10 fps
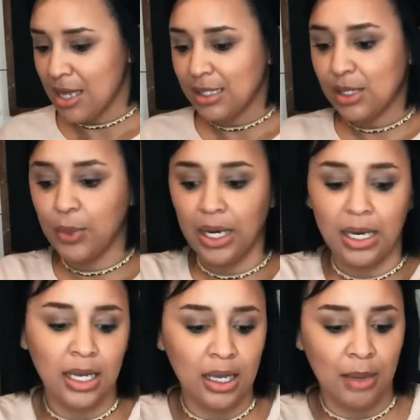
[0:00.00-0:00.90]
So I'm
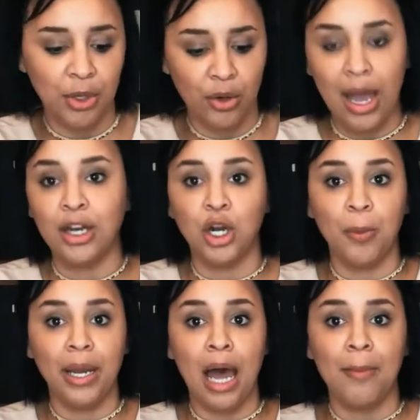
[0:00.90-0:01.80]
gonna go ahead and
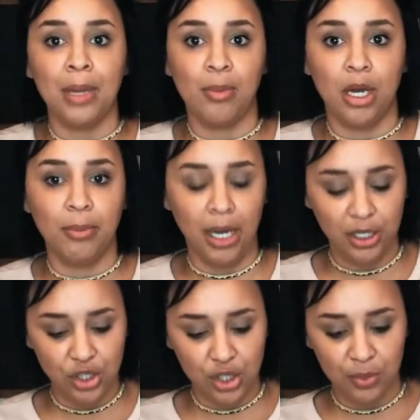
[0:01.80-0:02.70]
open up my Mod
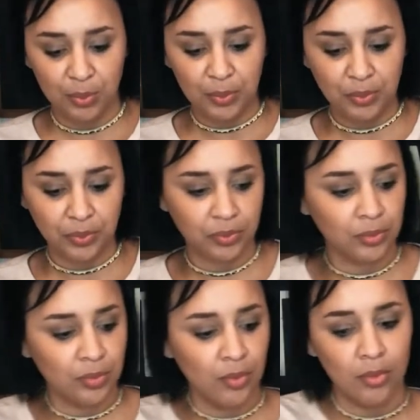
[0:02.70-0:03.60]
Podge.
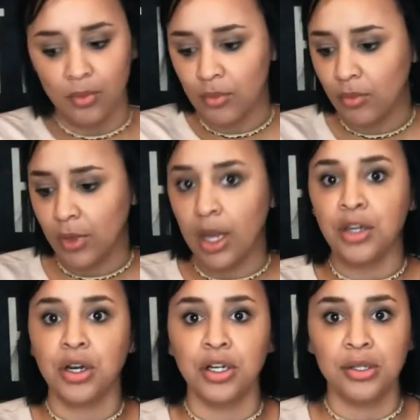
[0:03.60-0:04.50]
And
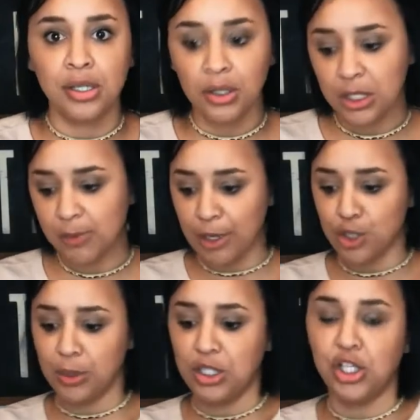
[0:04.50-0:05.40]
you're gonna use a little
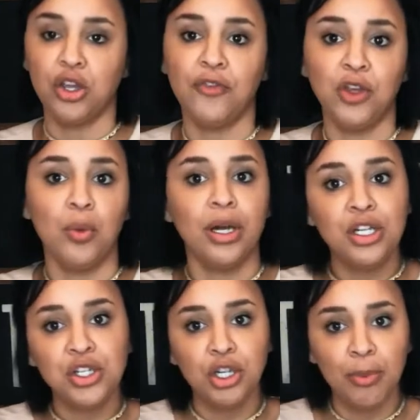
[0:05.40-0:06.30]
sponge brush. So if you
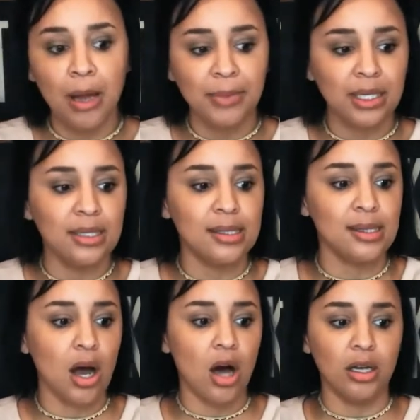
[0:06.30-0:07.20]
wanna do your pumpkins
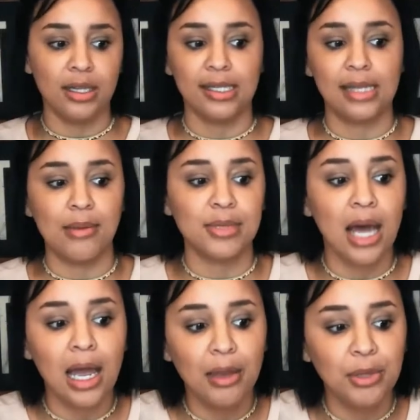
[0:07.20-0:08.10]
all at the same
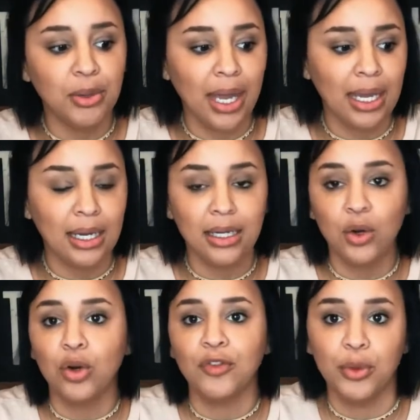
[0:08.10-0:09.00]
time, you can,
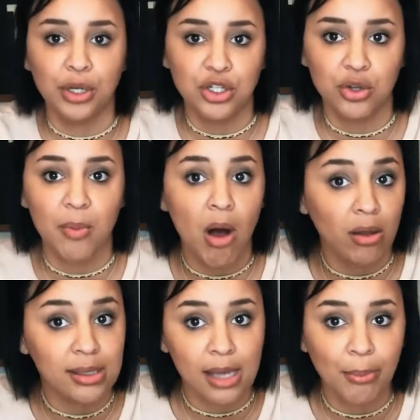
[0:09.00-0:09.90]
or if you wanna do them
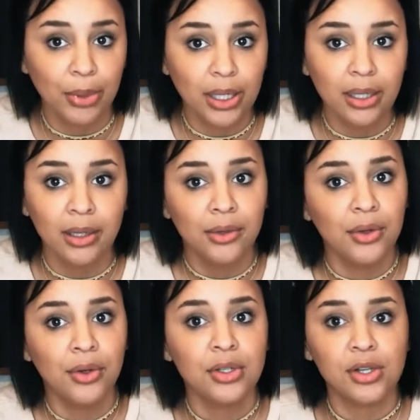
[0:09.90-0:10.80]
all separate,
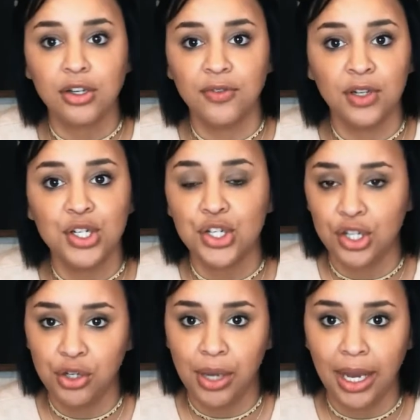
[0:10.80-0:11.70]
start to finish,
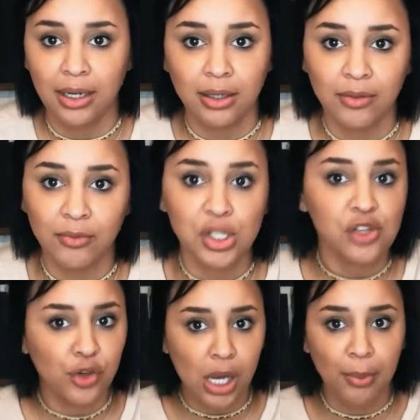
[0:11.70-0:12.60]
then you can. But just
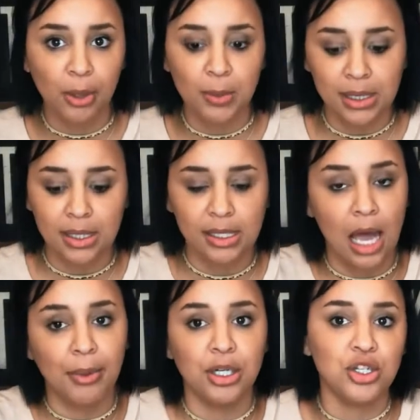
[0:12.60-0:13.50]
for time purposes,
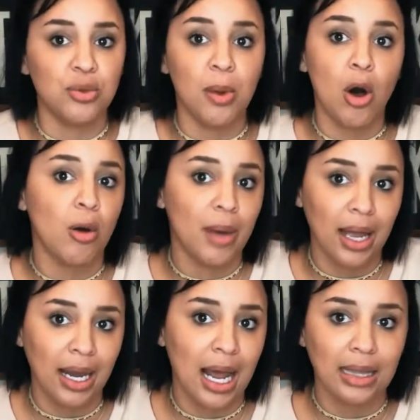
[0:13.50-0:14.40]
I'm gonna do them all
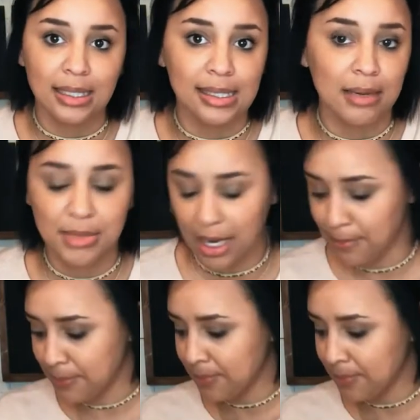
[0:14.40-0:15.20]
mine at the same time.